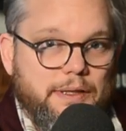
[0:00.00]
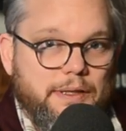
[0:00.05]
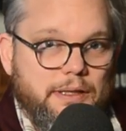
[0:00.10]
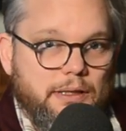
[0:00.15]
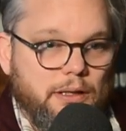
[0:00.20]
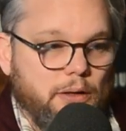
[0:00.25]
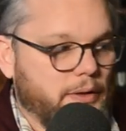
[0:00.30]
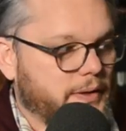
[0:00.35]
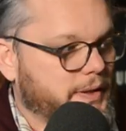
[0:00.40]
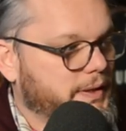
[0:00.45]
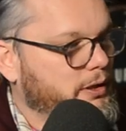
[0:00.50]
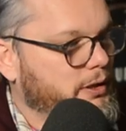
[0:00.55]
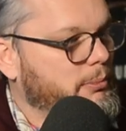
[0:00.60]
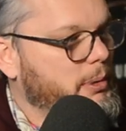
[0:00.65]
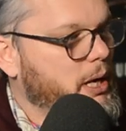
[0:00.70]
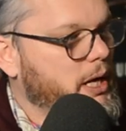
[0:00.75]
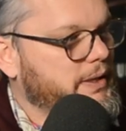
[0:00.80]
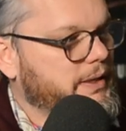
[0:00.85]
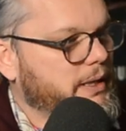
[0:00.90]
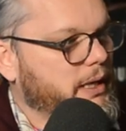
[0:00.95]
go to
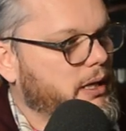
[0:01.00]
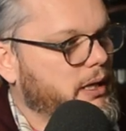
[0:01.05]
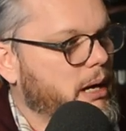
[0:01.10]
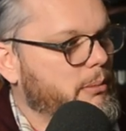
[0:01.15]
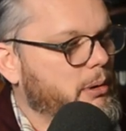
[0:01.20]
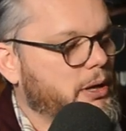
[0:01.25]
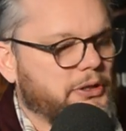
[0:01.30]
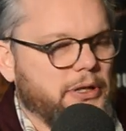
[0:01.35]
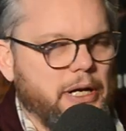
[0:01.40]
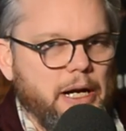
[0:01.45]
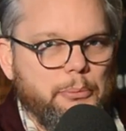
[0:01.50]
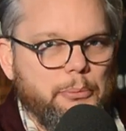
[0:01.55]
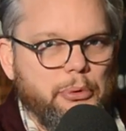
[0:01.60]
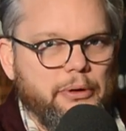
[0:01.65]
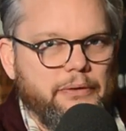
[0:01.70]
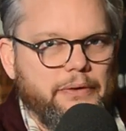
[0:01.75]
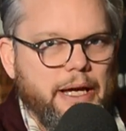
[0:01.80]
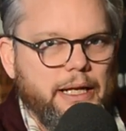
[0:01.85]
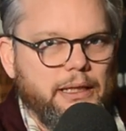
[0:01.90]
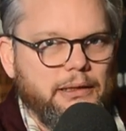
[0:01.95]
seelbachs.com. I'll try to
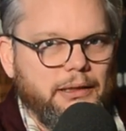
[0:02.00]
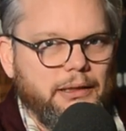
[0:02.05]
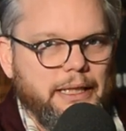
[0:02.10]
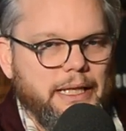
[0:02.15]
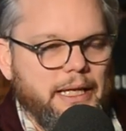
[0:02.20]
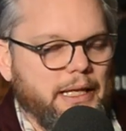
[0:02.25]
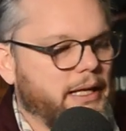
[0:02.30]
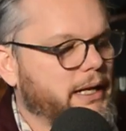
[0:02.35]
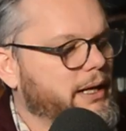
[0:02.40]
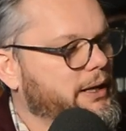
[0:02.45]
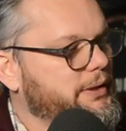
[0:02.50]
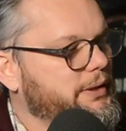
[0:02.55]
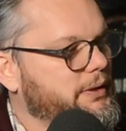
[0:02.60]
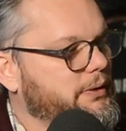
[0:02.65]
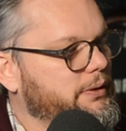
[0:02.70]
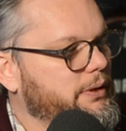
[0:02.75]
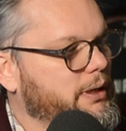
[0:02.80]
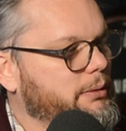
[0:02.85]
provide a link here so you can